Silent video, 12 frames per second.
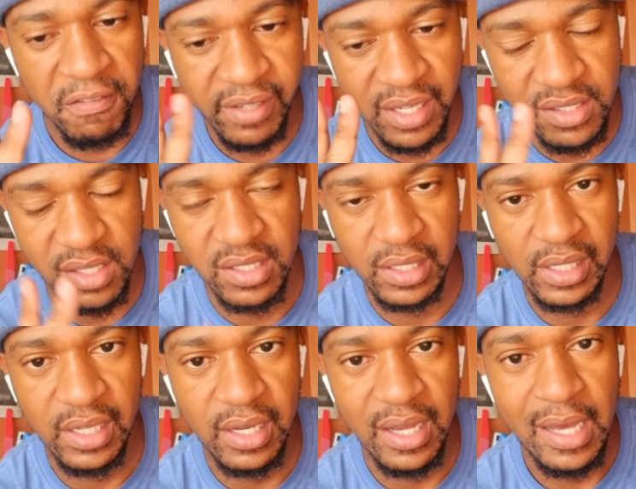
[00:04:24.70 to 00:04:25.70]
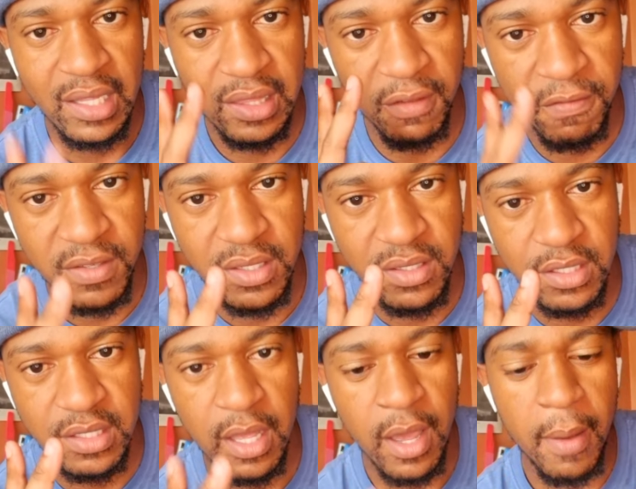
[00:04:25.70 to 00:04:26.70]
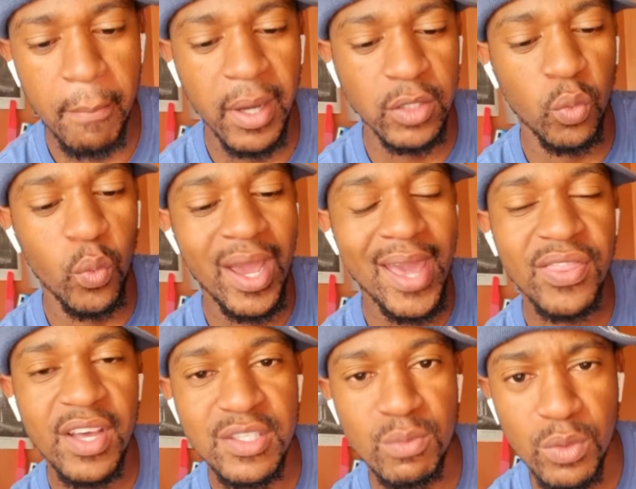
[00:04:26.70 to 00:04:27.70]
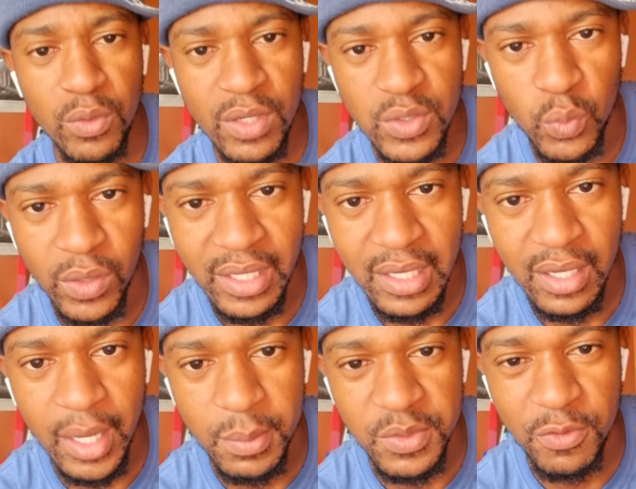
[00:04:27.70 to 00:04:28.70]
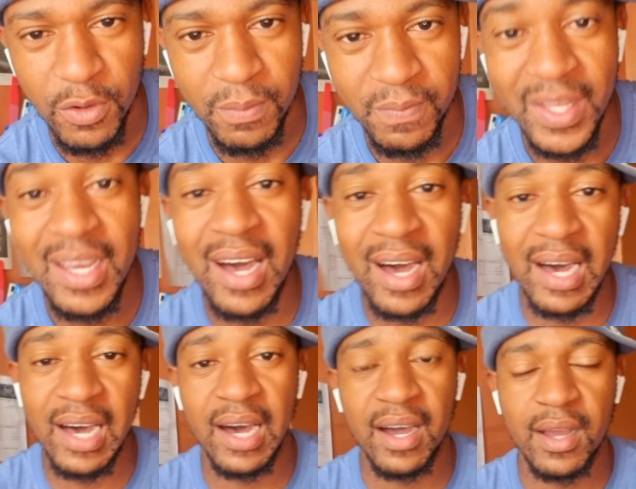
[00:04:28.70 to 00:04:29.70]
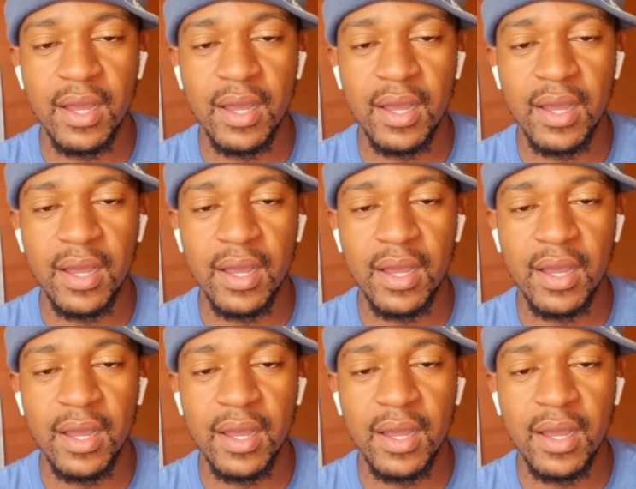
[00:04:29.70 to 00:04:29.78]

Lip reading: Francis Crick, the physicist. But where does Maurice Wilkins comes from? Aha!